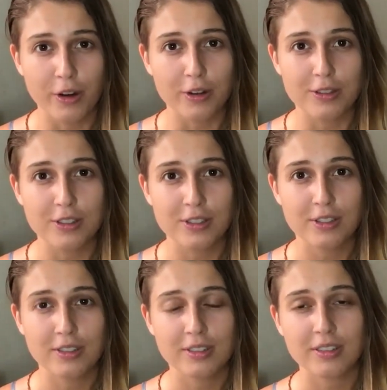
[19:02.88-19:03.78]

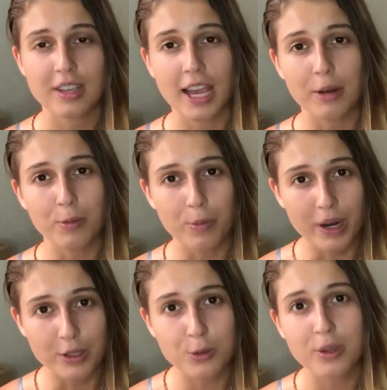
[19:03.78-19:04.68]
first, and
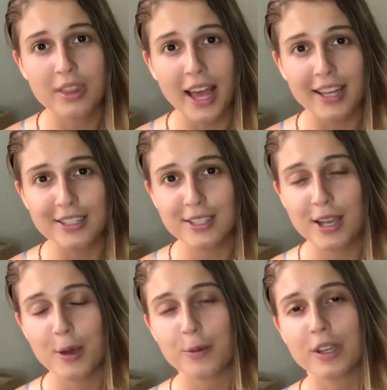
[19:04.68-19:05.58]
by doing that,
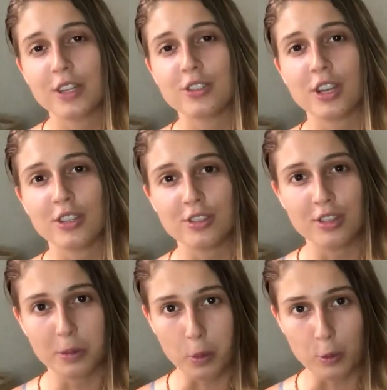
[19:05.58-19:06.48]
we can change
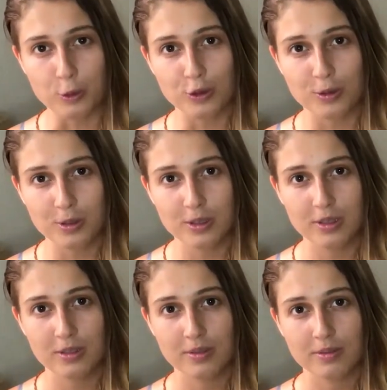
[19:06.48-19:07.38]
the emotions.
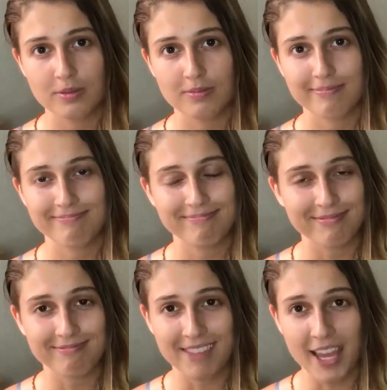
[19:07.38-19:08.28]

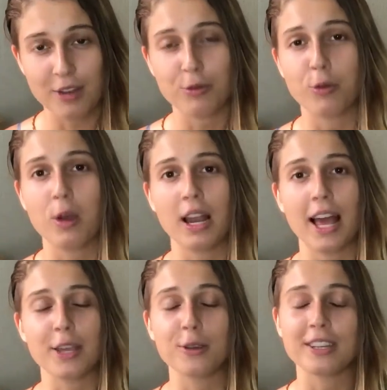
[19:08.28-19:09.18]
And
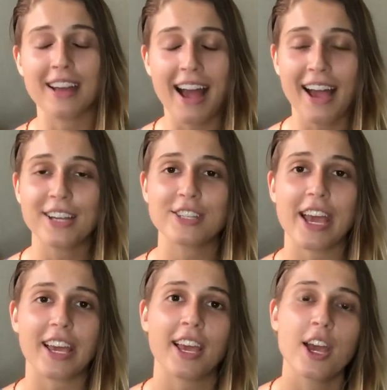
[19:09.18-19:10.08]
voila, you can
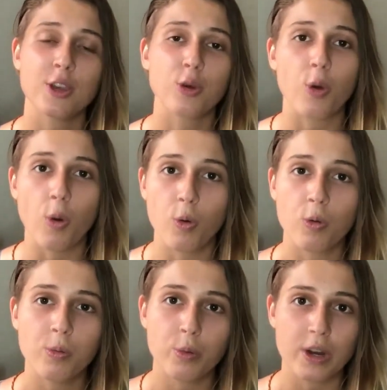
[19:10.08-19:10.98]
hijack your
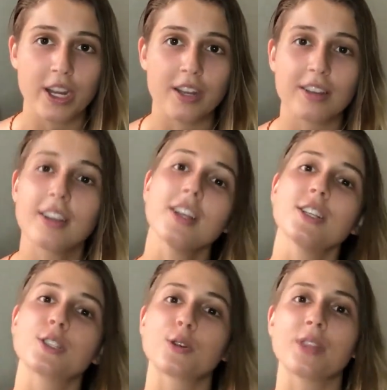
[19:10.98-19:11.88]
own brain
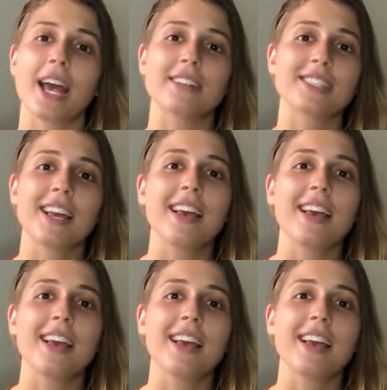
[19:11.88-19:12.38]
so that